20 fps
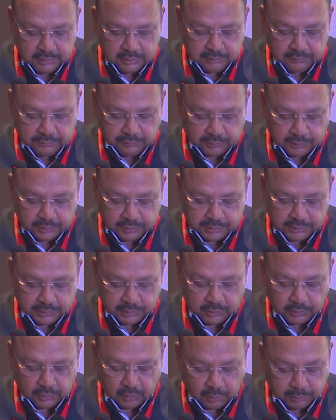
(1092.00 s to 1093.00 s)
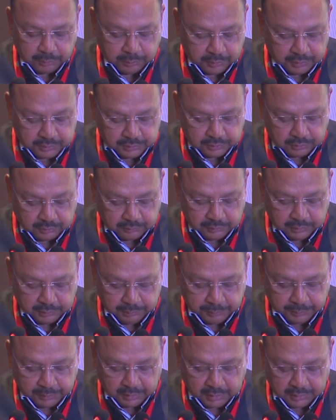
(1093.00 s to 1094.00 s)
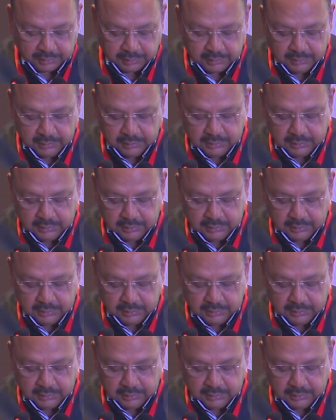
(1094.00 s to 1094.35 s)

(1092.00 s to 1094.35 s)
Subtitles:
for the secure operation of DPI,